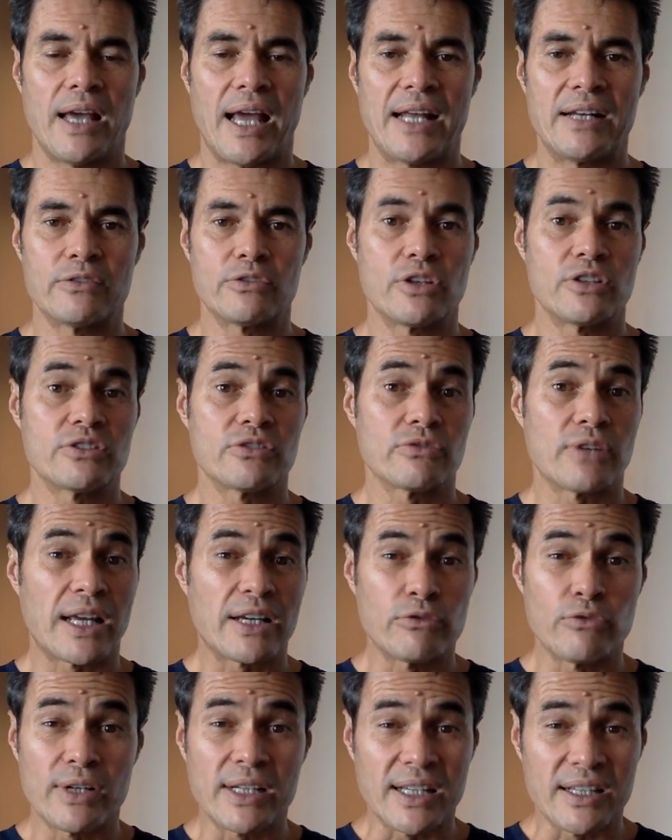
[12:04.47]
And in terms of
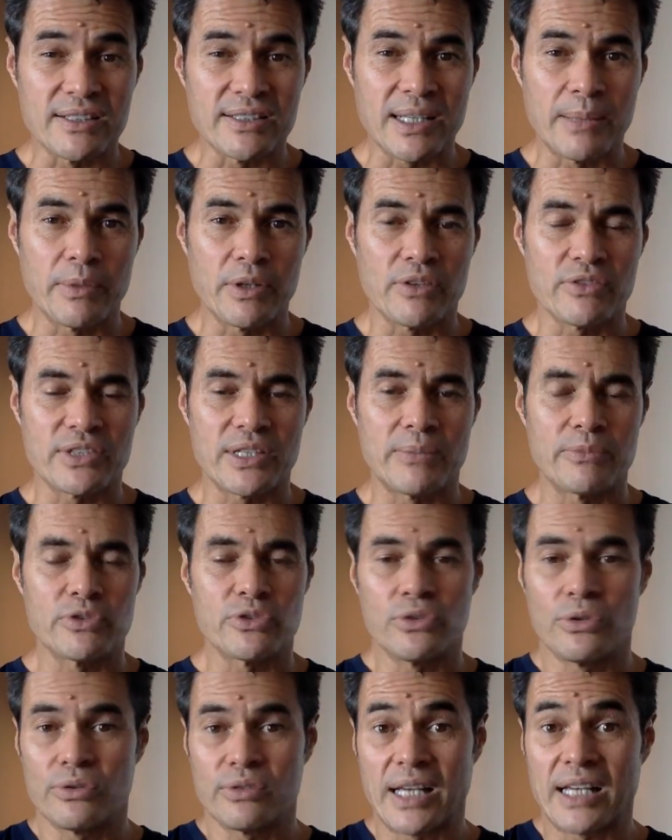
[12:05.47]
like running a summit of some
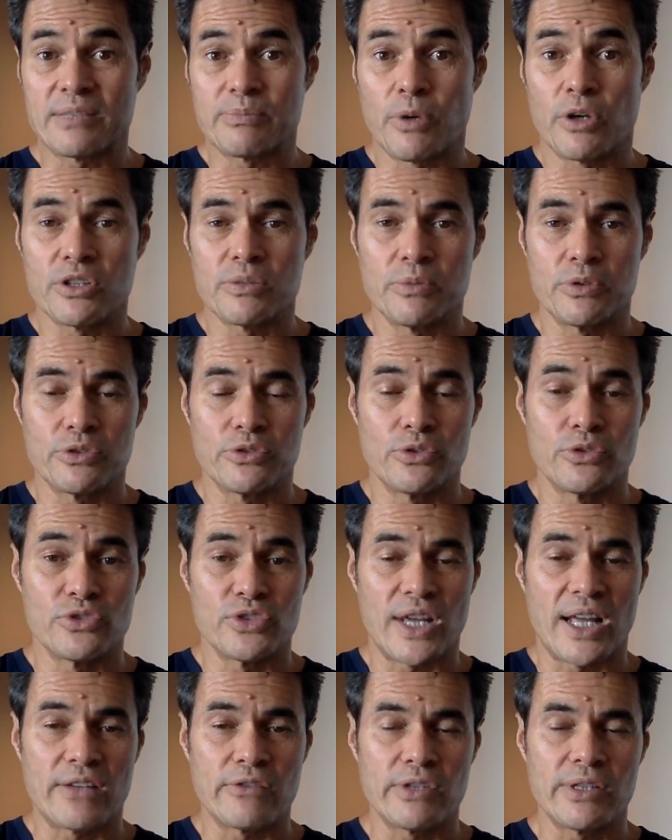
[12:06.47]
sort, that's possible to do in
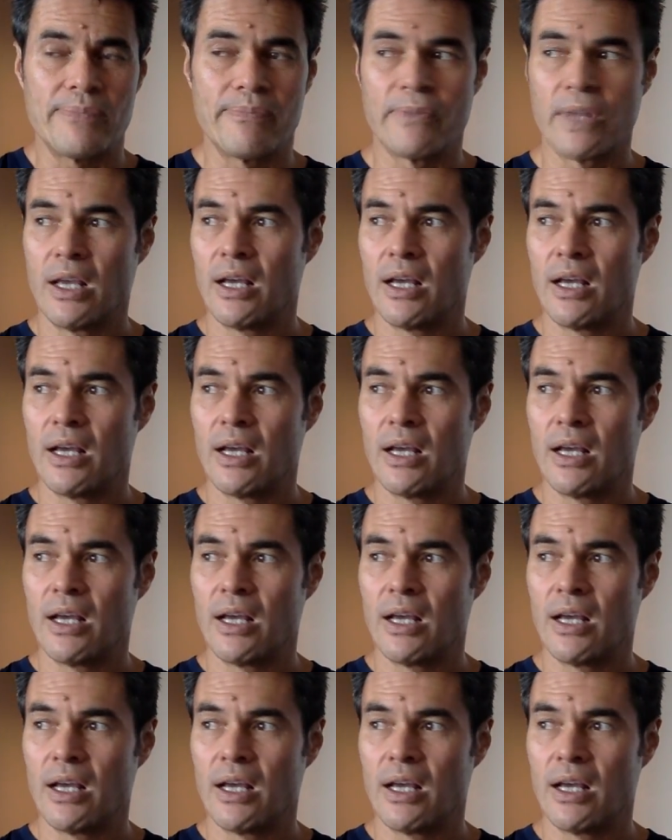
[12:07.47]
January.